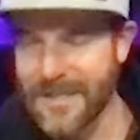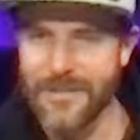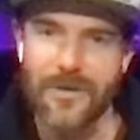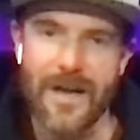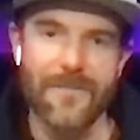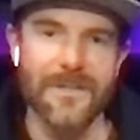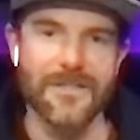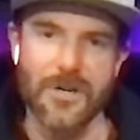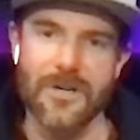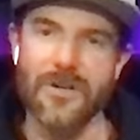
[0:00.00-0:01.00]
they do have a
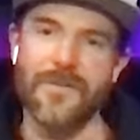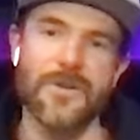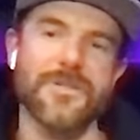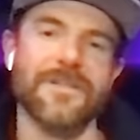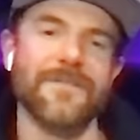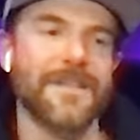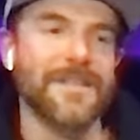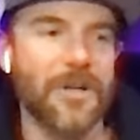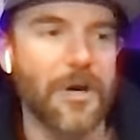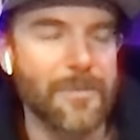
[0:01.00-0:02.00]
darker version of
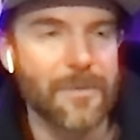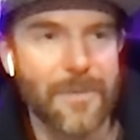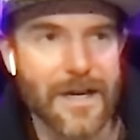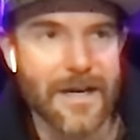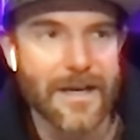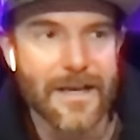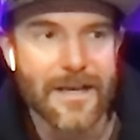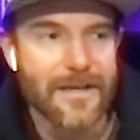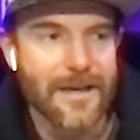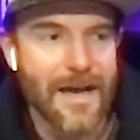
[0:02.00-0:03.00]
this carpet, but I
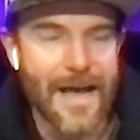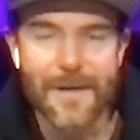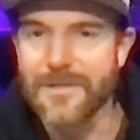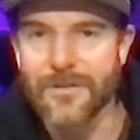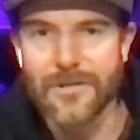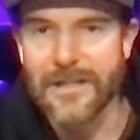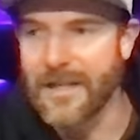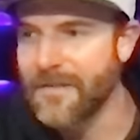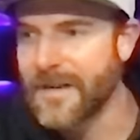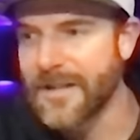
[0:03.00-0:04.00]
I absolutely
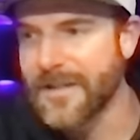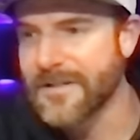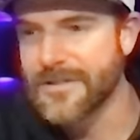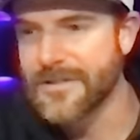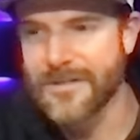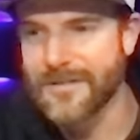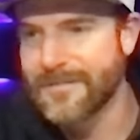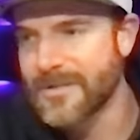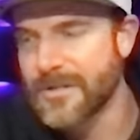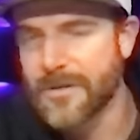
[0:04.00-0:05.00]
love it. I think it's just
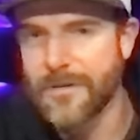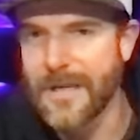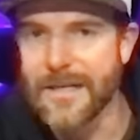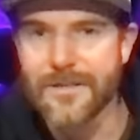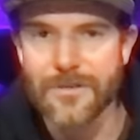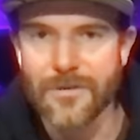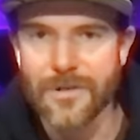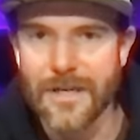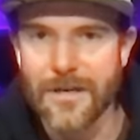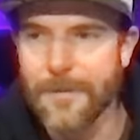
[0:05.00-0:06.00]
so unique to a
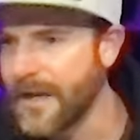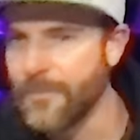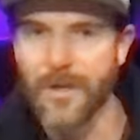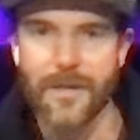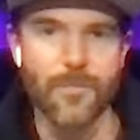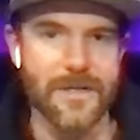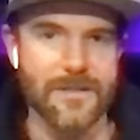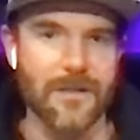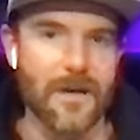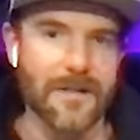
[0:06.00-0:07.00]
theater and really
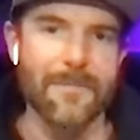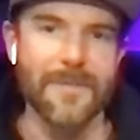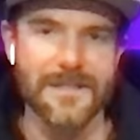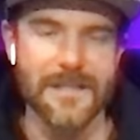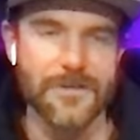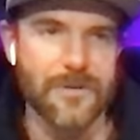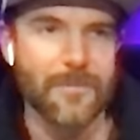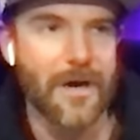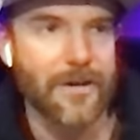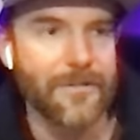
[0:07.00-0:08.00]
brings along that mid century
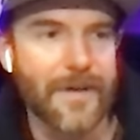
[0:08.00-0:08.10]
modern